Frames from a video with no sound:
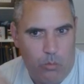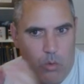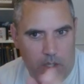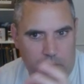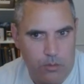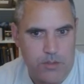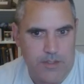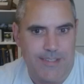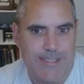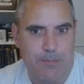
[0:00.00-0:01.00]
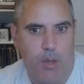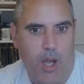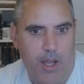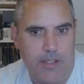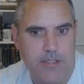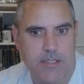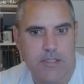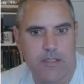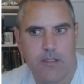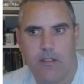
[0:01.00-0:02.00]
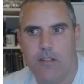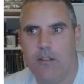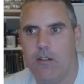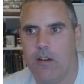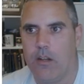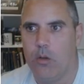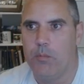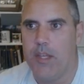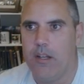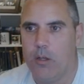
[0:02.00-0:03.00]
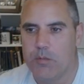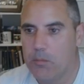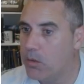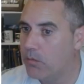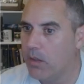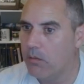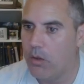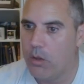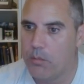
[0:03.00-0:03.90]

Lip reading: what goes in the spots. All right, I hope that helps. Let me know if you have follow-up